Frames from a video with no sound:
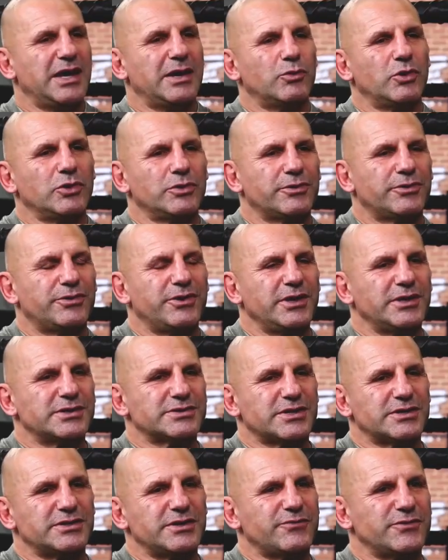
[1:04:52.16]
well, the thing is, the
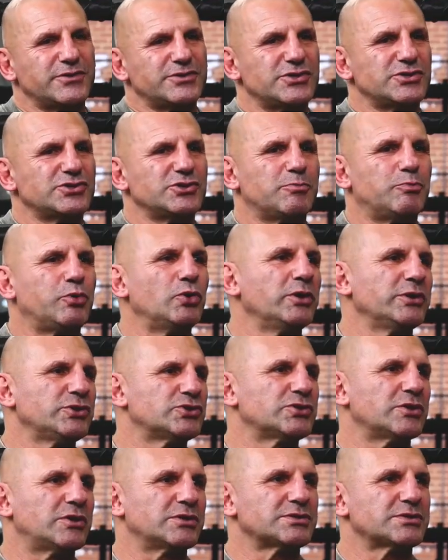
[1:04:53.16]
difference is you're pulling
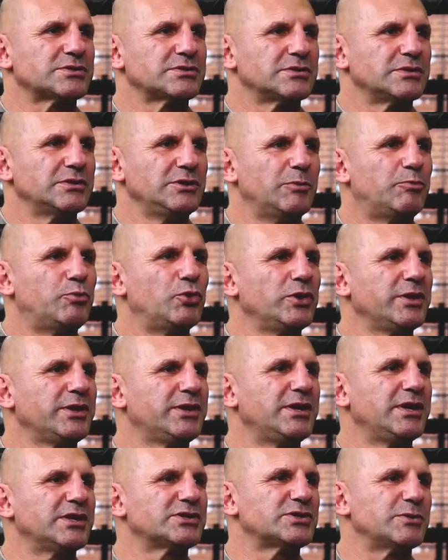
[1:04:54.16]
shots. You're pulling
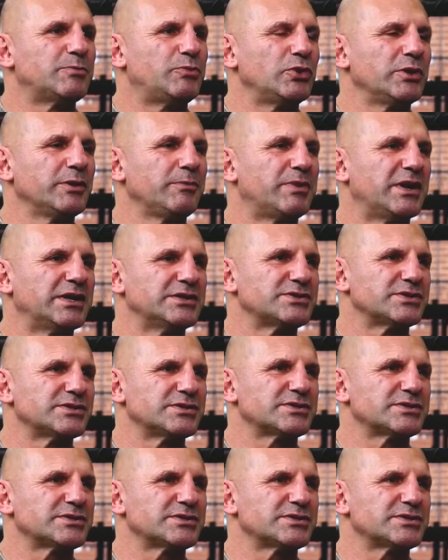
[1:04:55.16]
kicks, you're pulling punches.